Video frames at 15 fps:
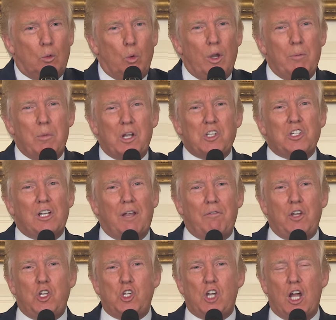We must love
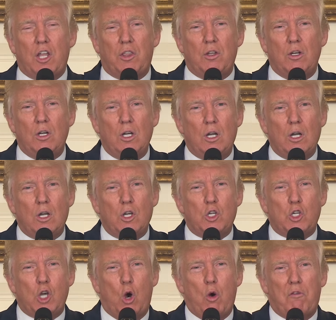each other,
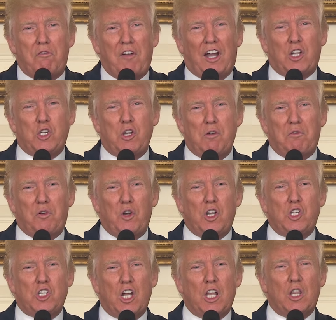show affection for
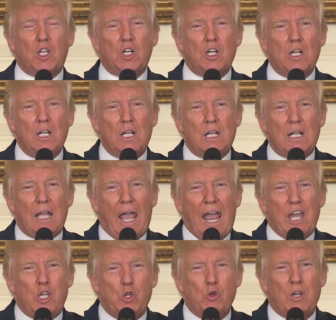each other,
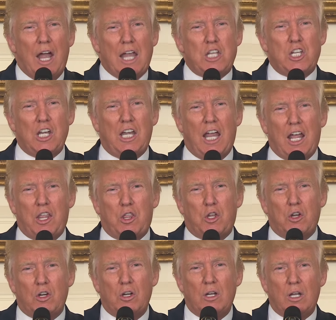and unite
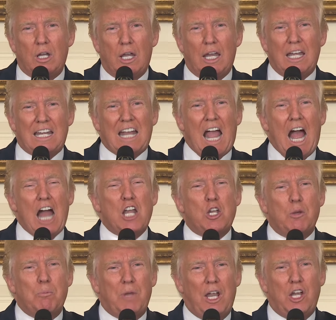together in
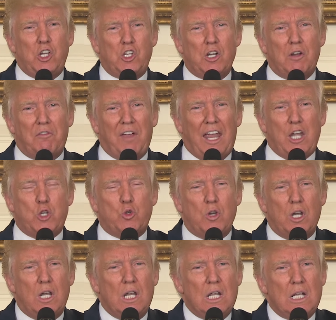condemnation of
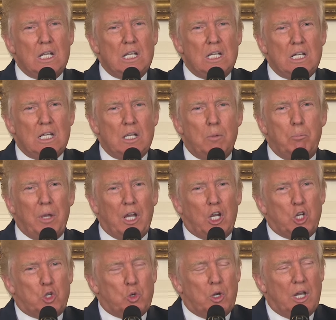hatred,
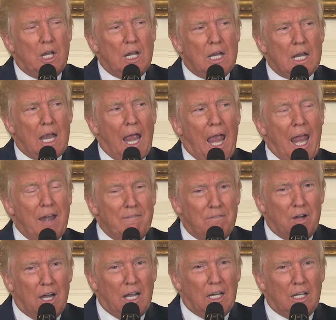bigotry, and
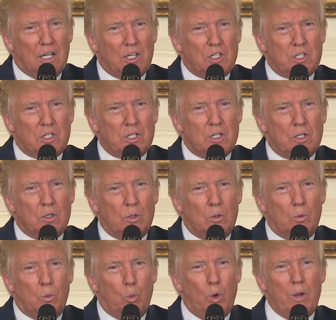violence.
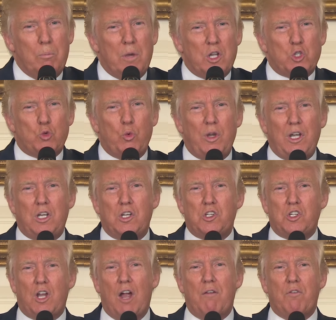We must
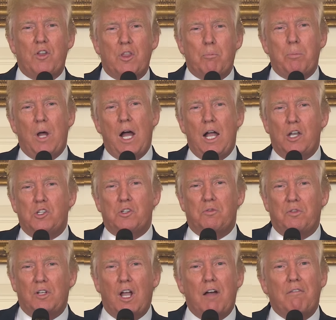rediscover the bonds
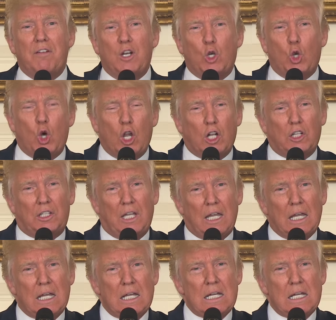of love and loyalty